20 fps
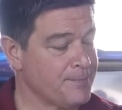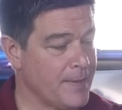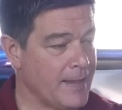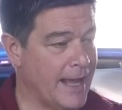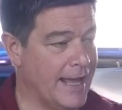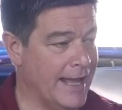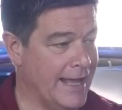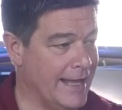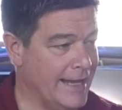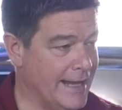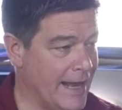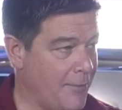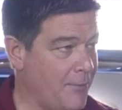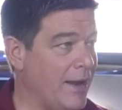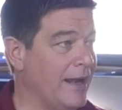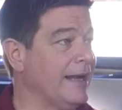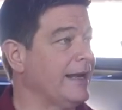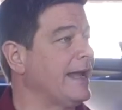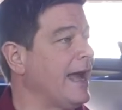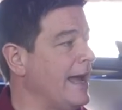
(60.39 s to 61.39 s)
And I
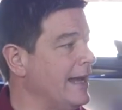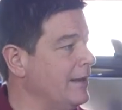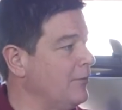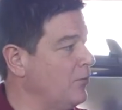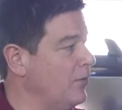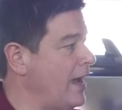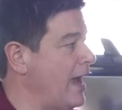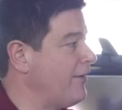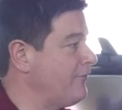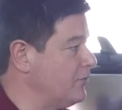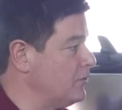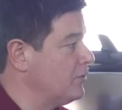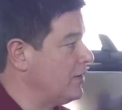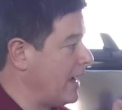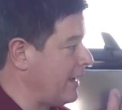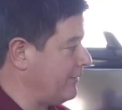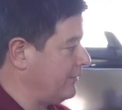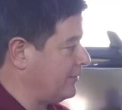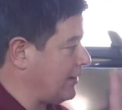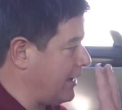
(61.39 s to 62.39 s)
want to kind of have you
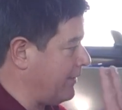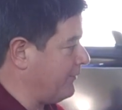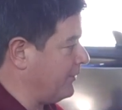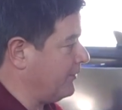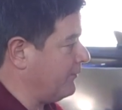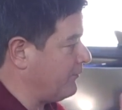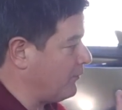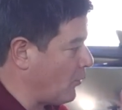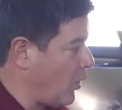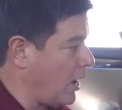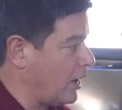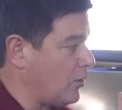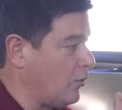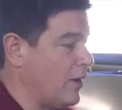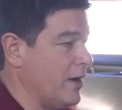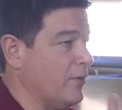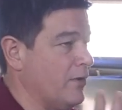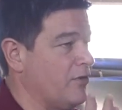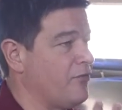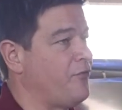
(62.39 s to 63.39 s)
guys walk
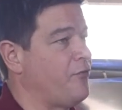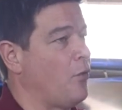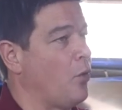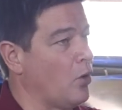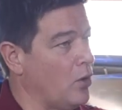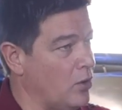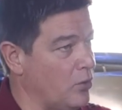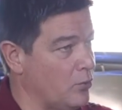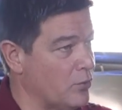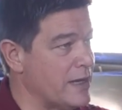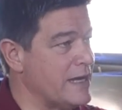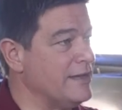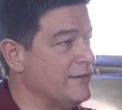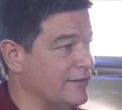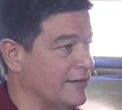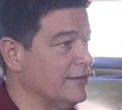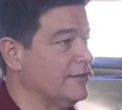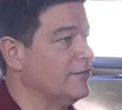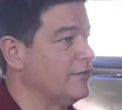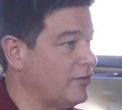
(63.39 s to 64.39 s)
away with 4
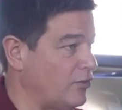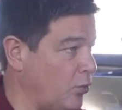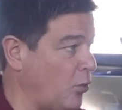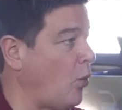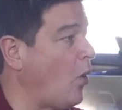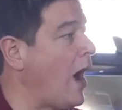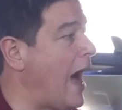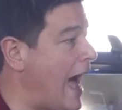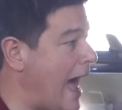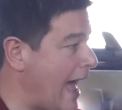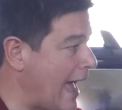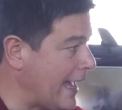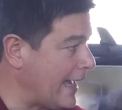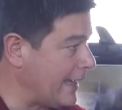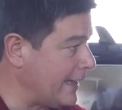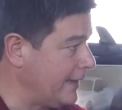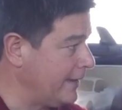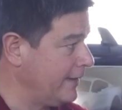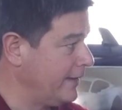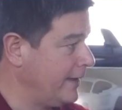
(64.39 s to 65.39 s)
reasons
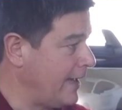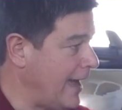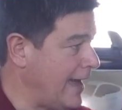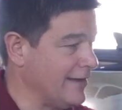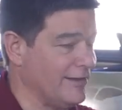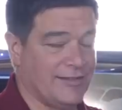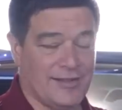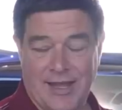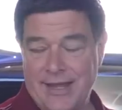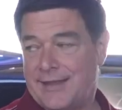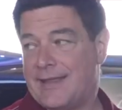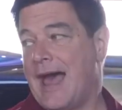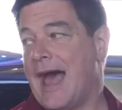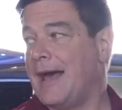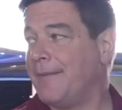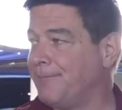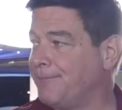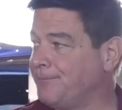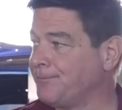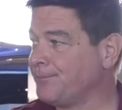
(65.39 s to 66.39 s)
why I say
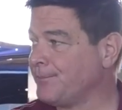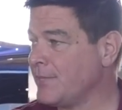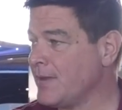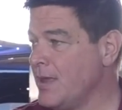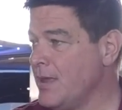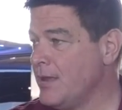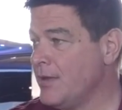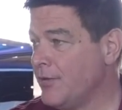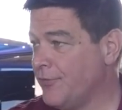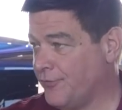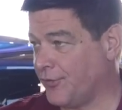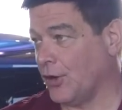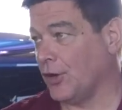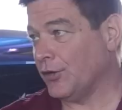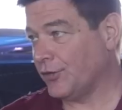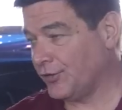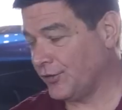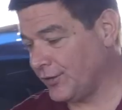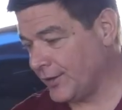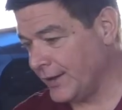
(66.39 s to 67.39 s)
that.
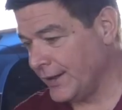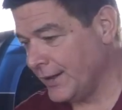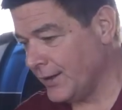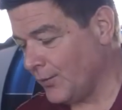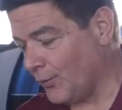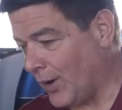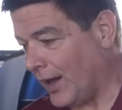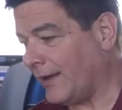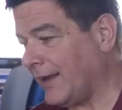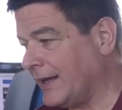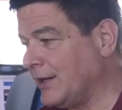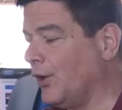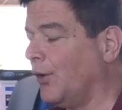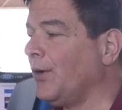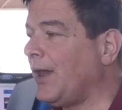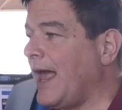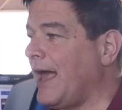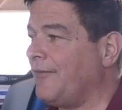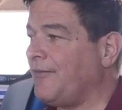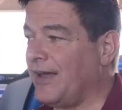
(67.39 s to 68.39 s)
First, while I don't
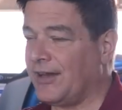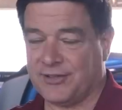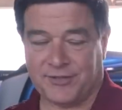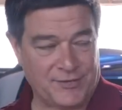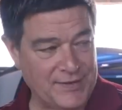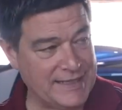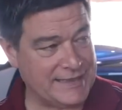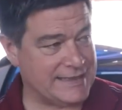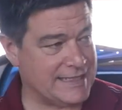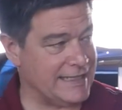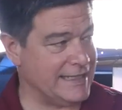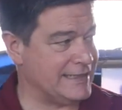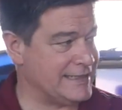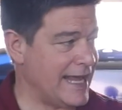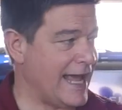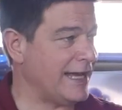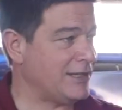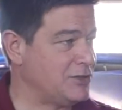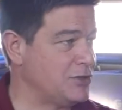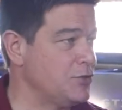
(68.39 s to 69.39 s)
have SVT
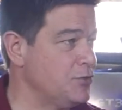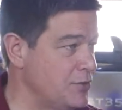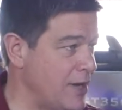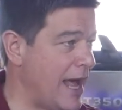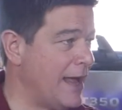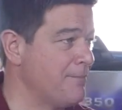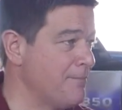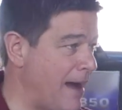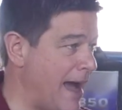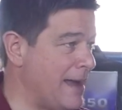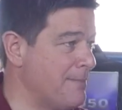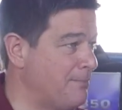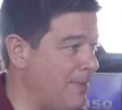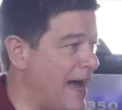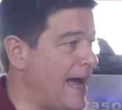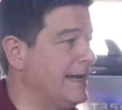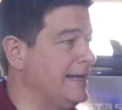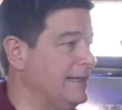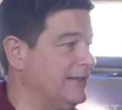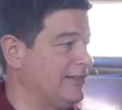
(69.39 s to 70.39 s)
tattooed on my
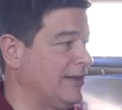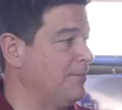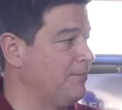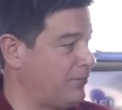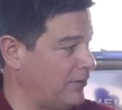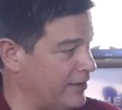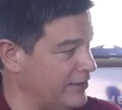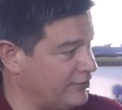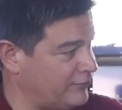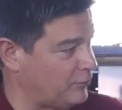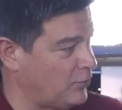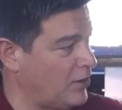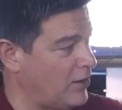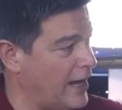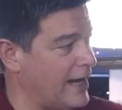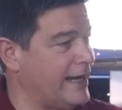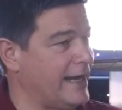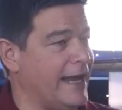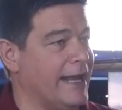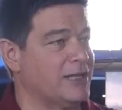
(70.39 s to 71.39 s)
body someplace where
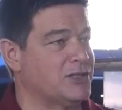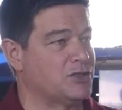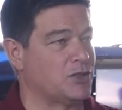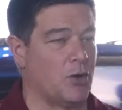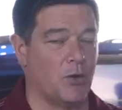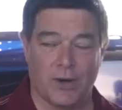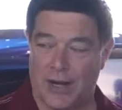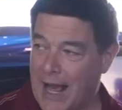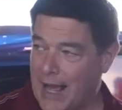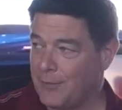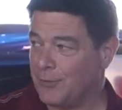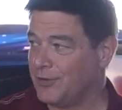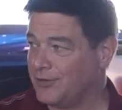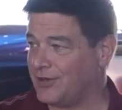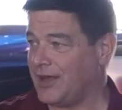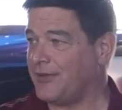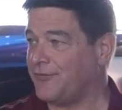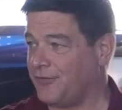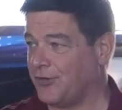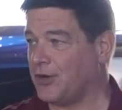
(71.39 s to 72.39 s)
I can't show it, I was
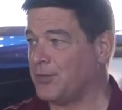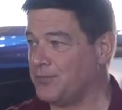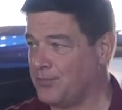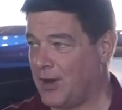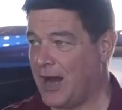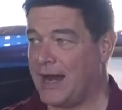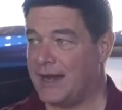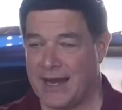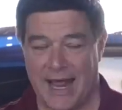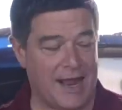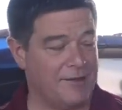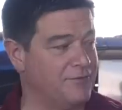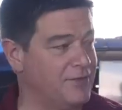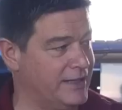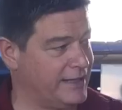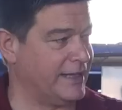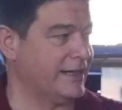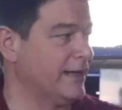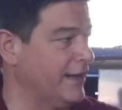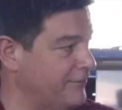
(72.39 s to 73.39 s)
a firm brand
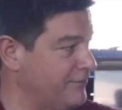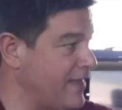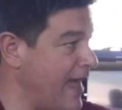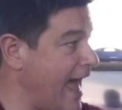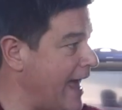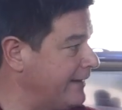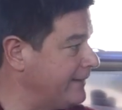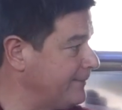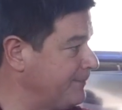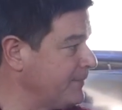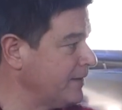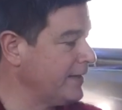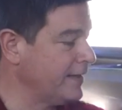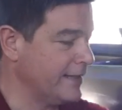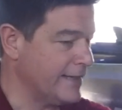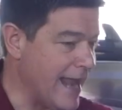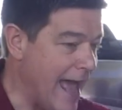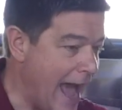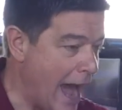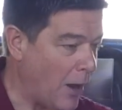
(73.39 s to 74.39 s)
advocate of that.
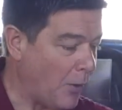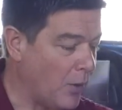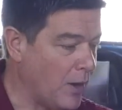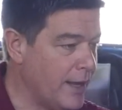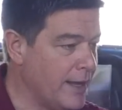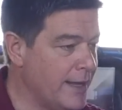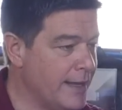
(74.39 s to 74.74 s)
Now,